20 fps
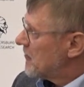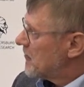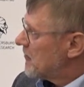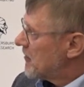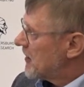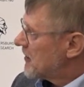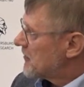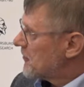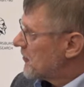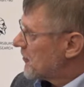
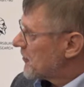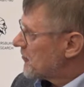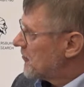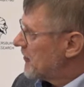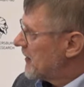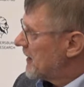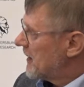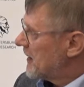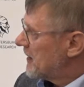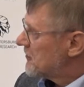but
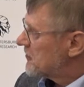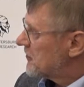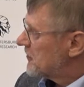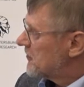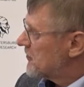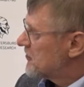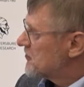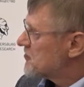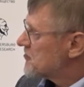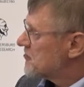Norway
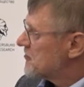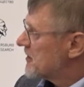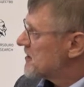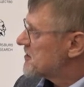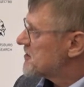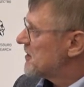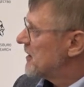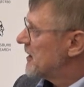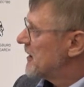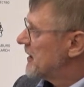introduced
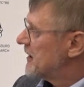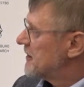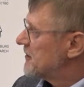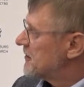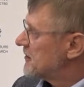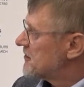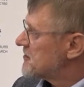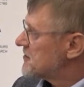much later,